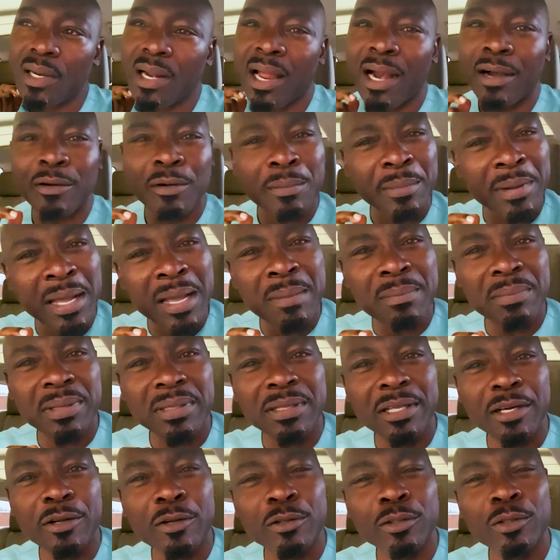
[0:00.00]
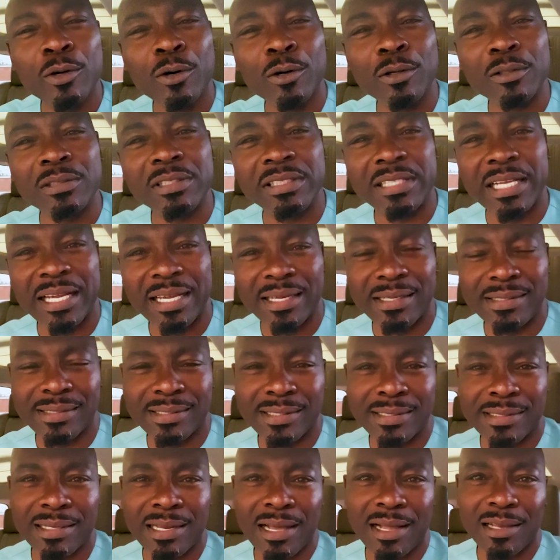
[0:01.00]
I remember the good old days
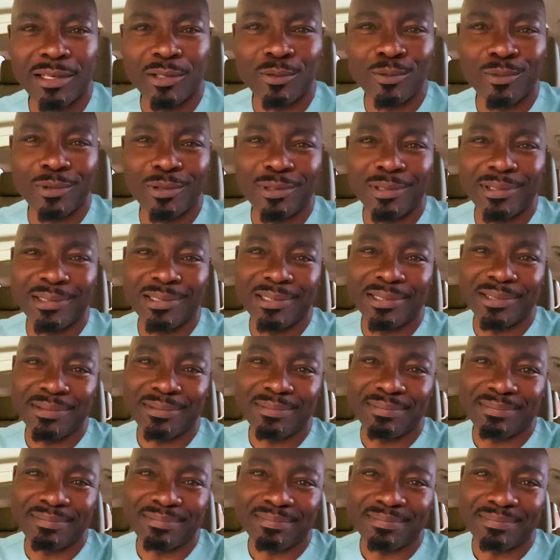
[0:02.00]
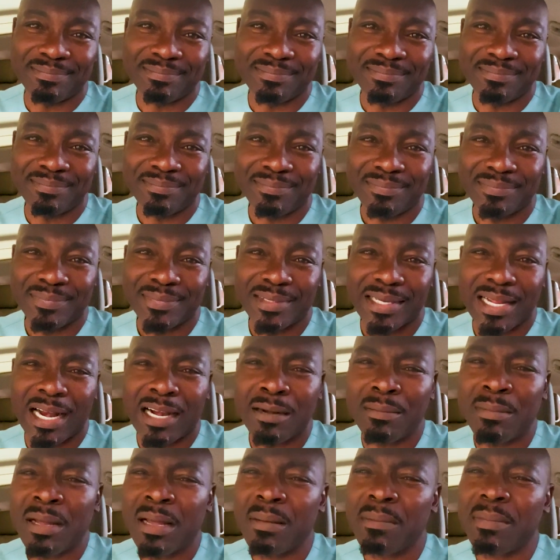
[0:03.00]
in Nollywood. I
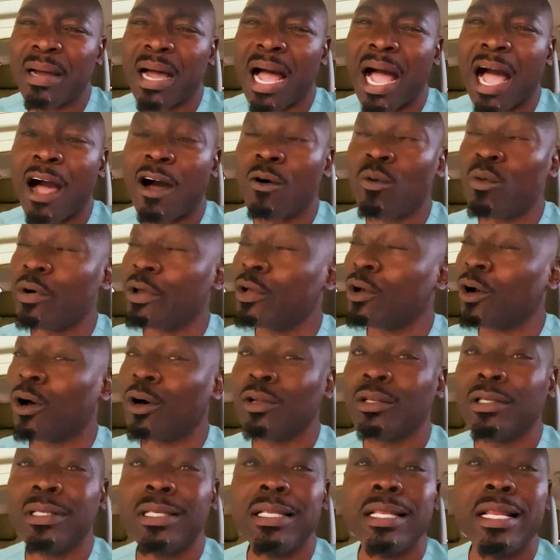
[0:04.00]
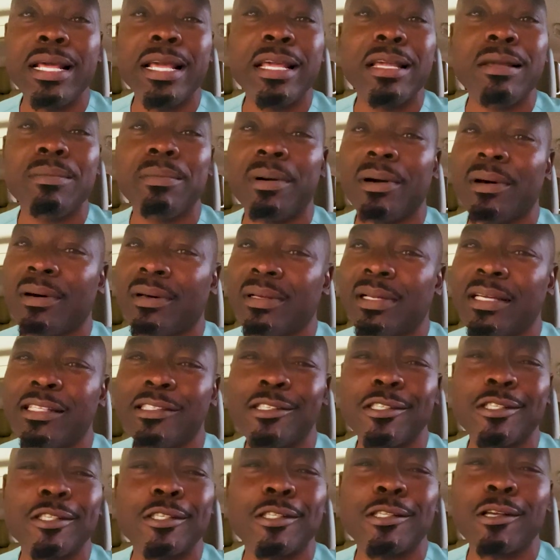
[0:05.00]
remember how we all labored
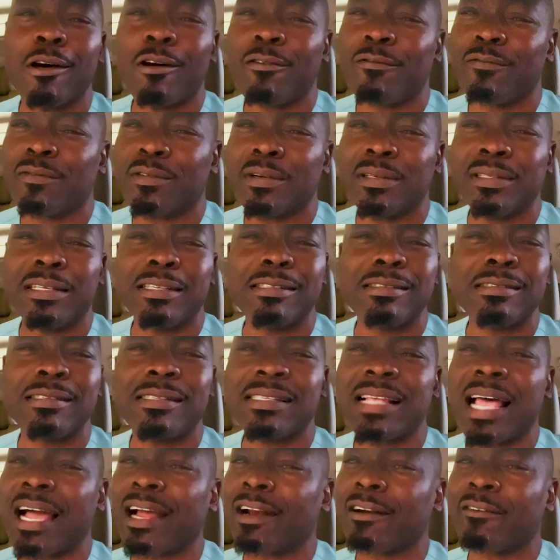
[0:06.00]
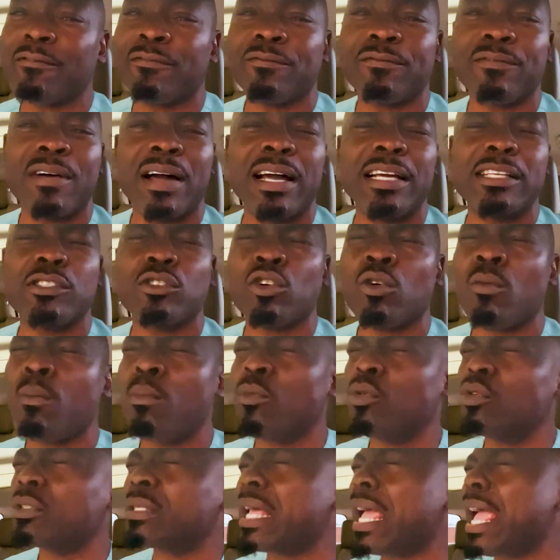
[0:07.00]
and suffered and sacrificed
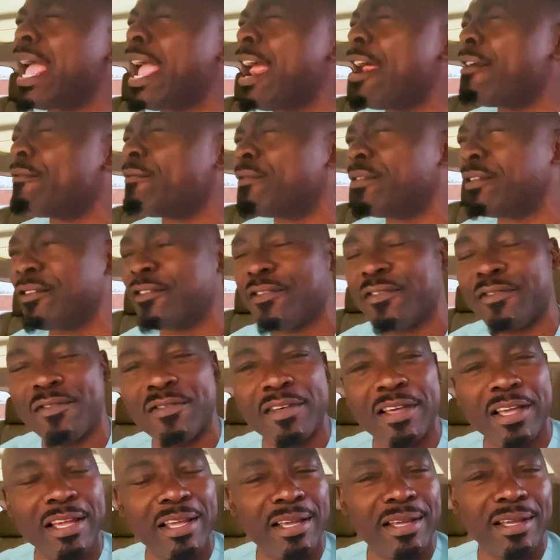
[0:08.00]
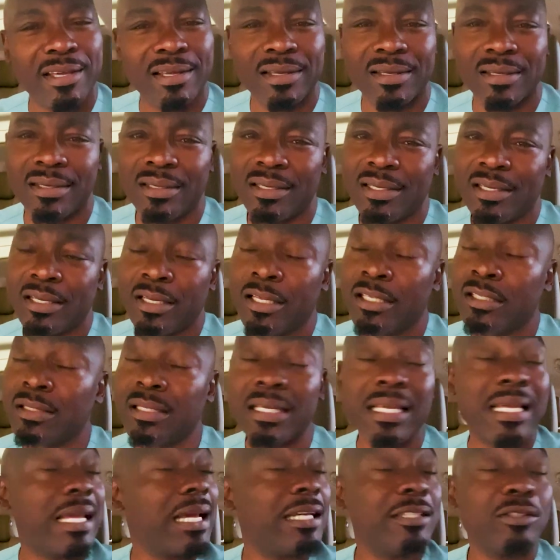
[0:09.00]
almost everything
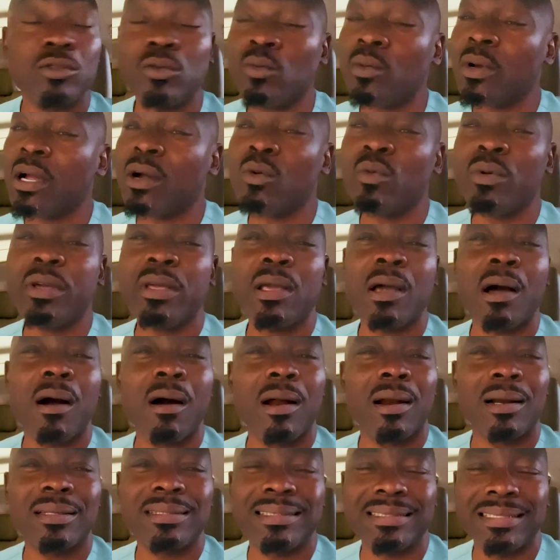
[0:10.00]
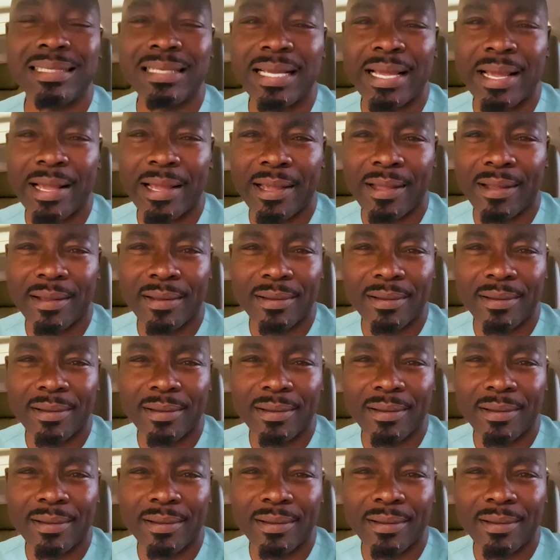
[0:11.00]
to get to where we are today.